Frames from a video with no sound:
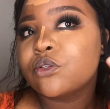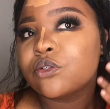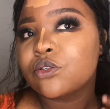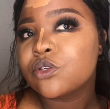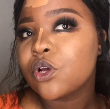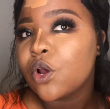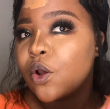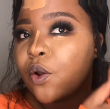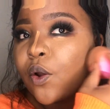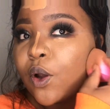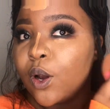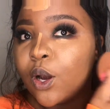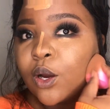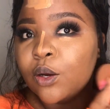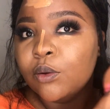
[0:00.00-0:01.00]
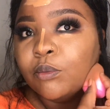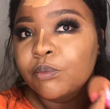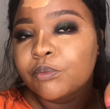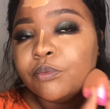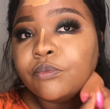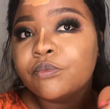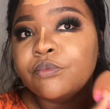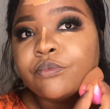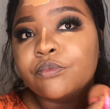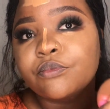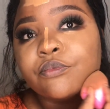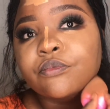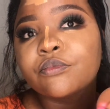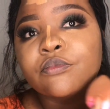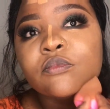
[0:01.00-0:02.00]
So
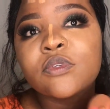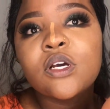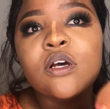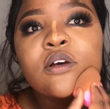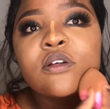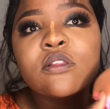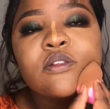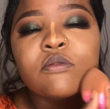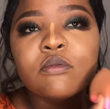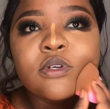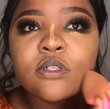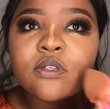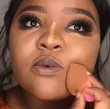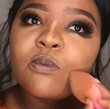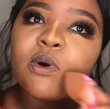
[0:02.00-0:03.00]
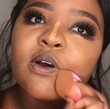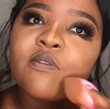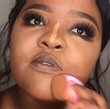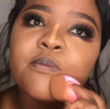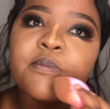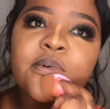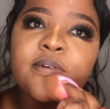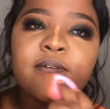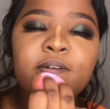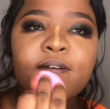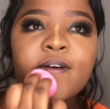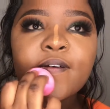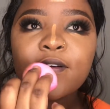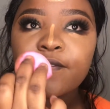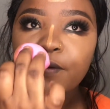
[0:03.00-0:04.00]
the reason why I haven't been
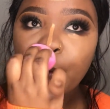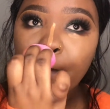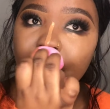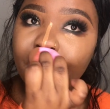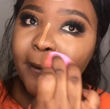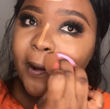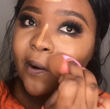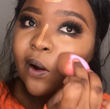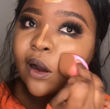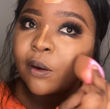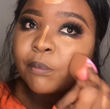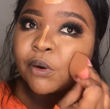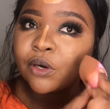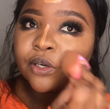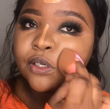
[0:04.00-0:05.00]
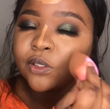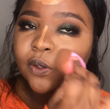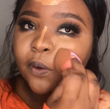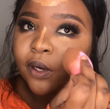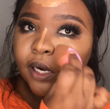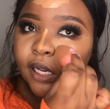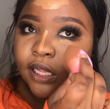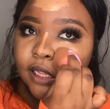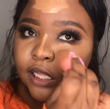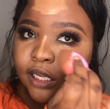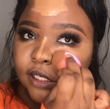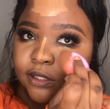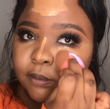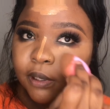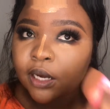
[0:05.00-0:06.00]
like filming or uploading or
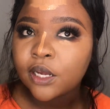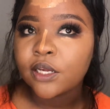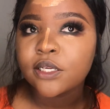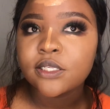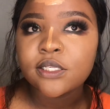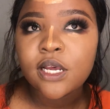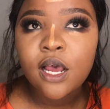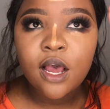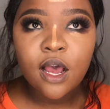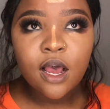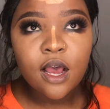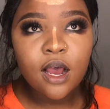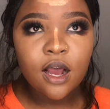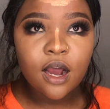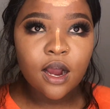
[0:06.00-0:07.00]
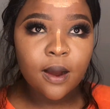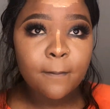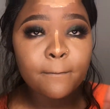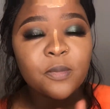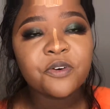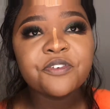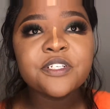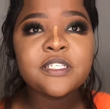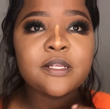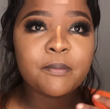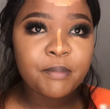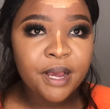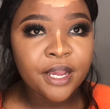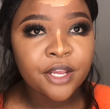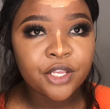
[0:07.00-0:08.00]
anything is because I'm obviously
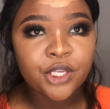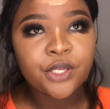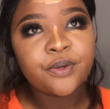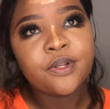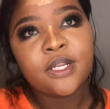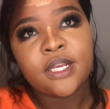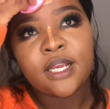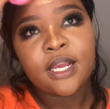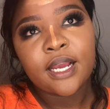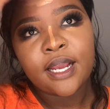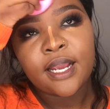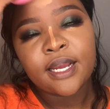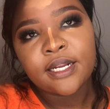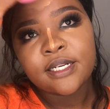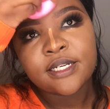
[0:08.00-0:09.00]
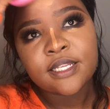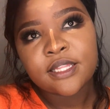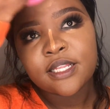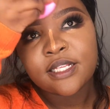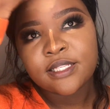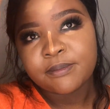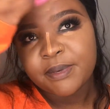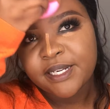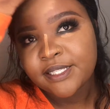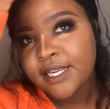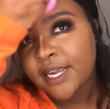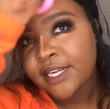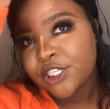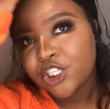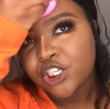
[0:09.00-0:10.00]
back at uni and it's my
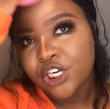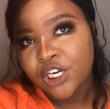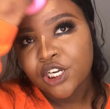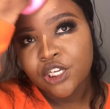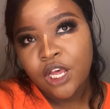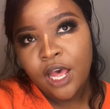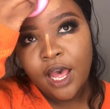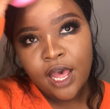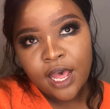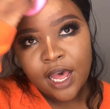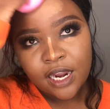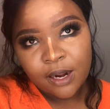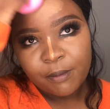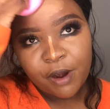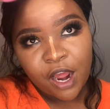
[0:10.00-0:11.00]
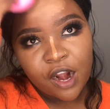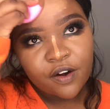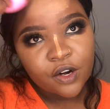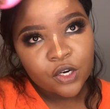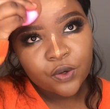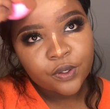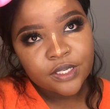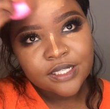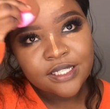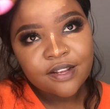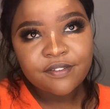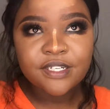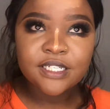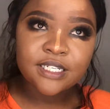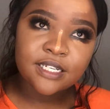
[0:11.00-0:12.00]
second year, and I'm currently on a
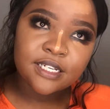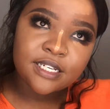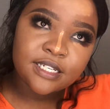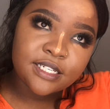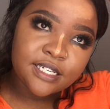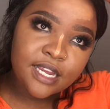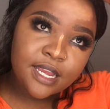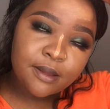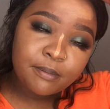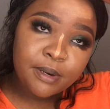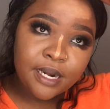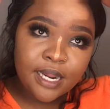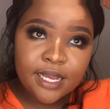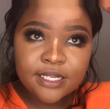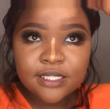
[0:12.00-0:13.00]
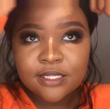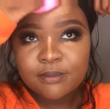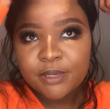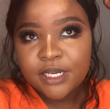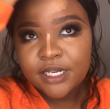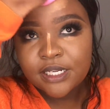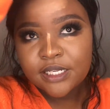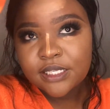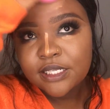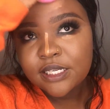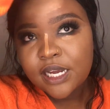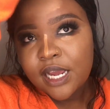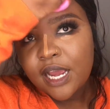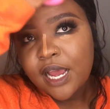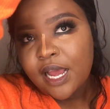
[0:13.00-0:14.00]
70-day
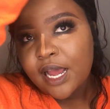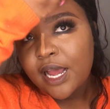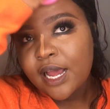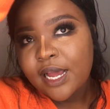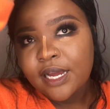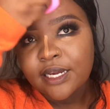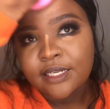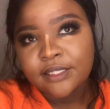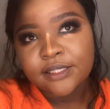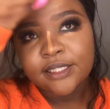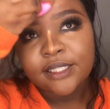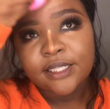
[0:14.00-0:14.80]
placement and